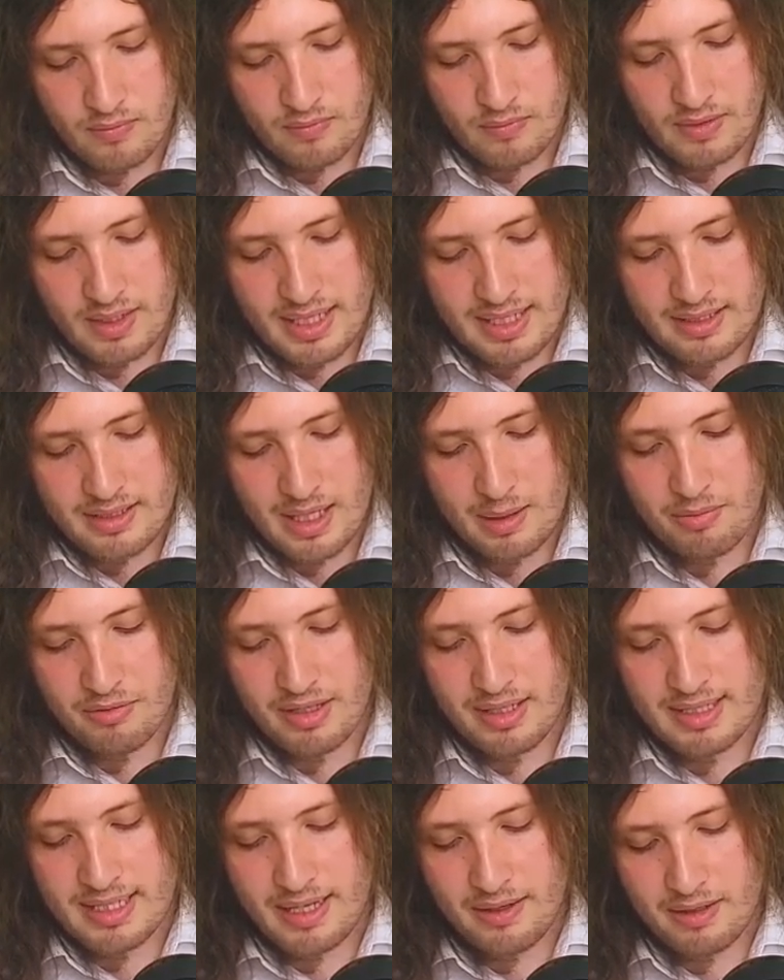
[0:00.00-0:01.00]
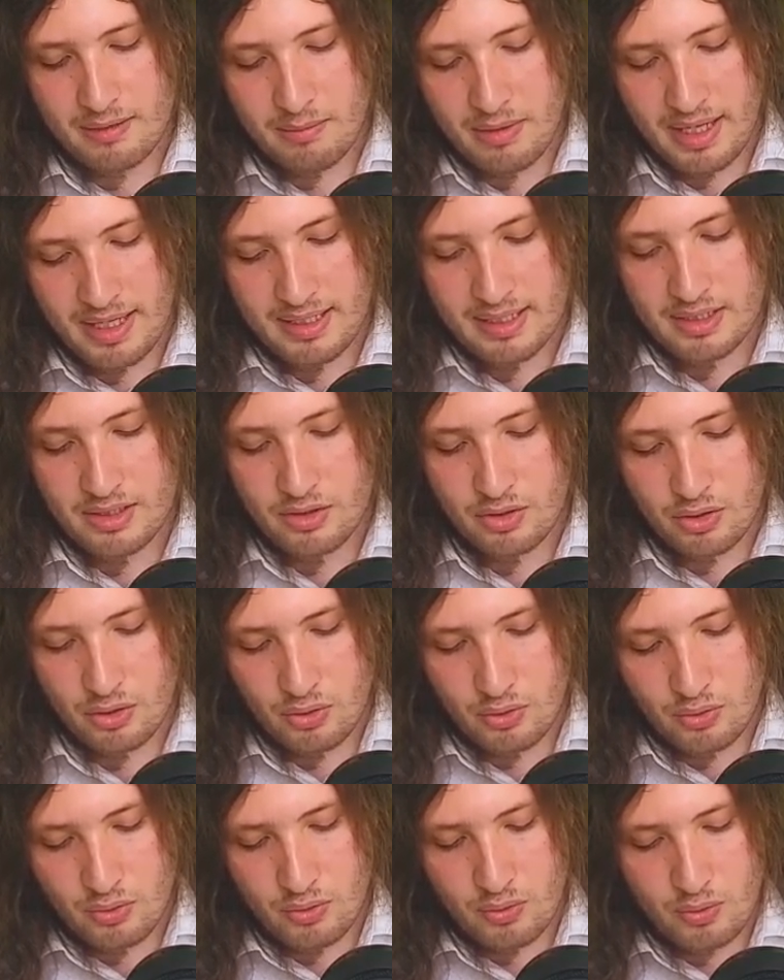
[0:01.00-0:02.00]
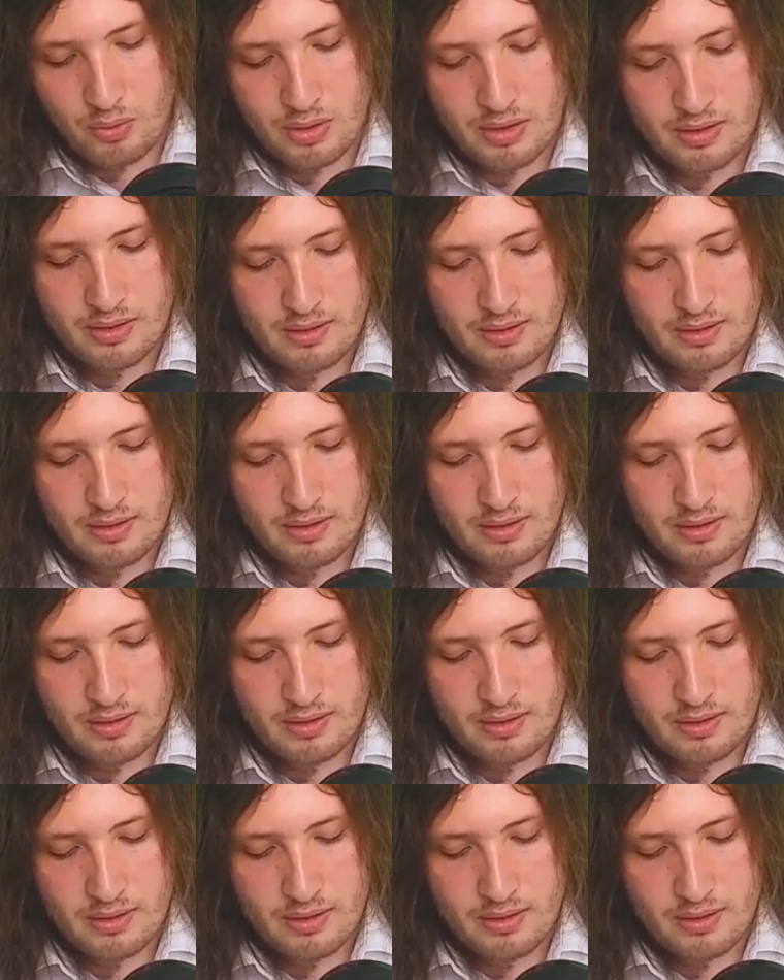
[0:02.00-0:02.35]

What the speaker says: This I bring down a minus 2.